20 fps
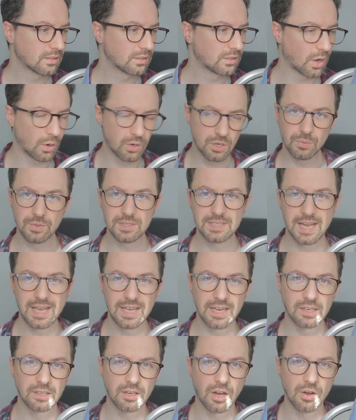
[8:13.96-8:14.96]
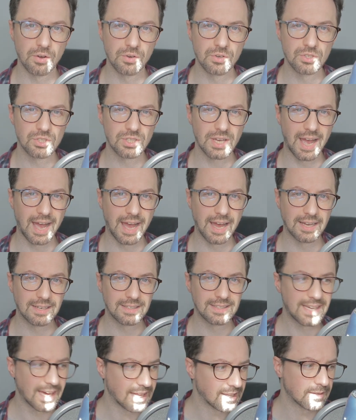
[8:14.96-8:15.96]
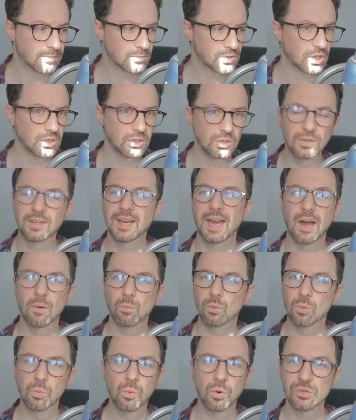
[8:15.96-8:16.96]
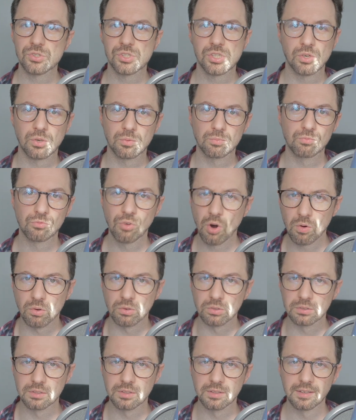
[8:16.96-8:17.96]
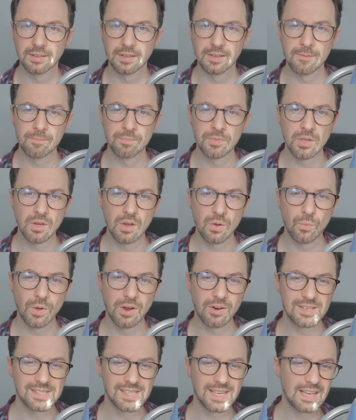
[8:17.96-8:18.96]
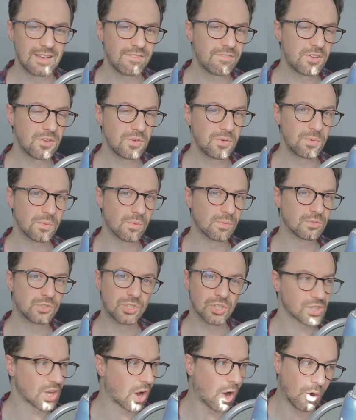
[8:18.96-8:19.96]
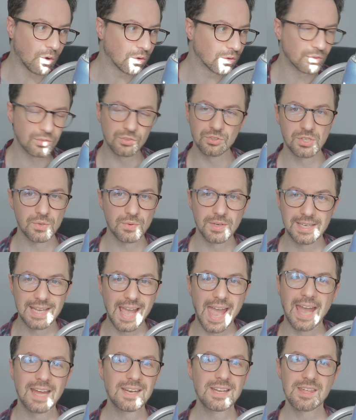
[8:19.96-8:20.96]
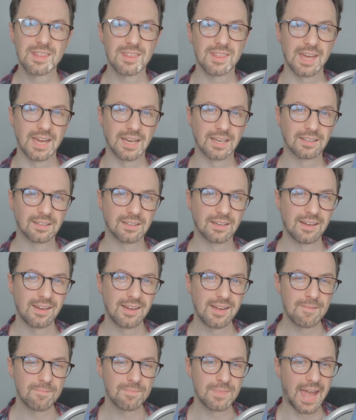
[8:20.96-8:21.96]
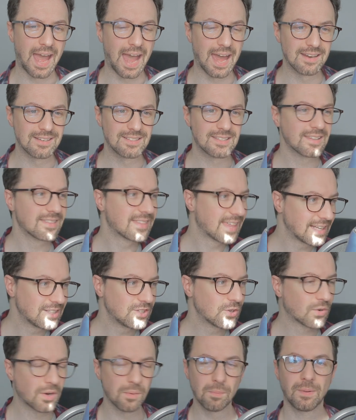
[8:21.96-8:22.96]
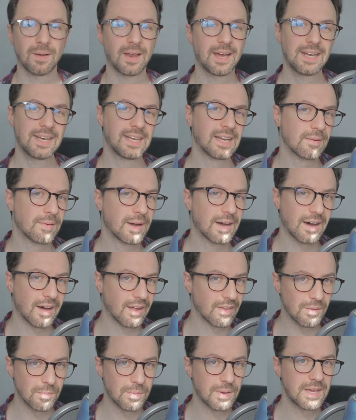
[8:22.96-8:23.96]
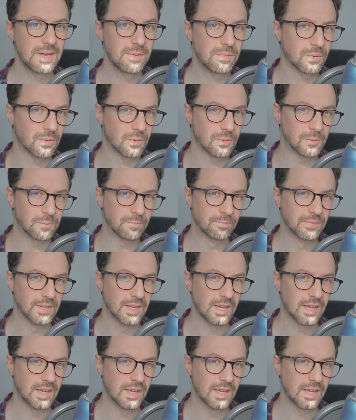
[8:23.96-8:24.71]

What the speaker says: go to a dating coach and get them to look at, well, what's gone wrong? Whereas if you just aren't doing anything and then you're complaining about other people,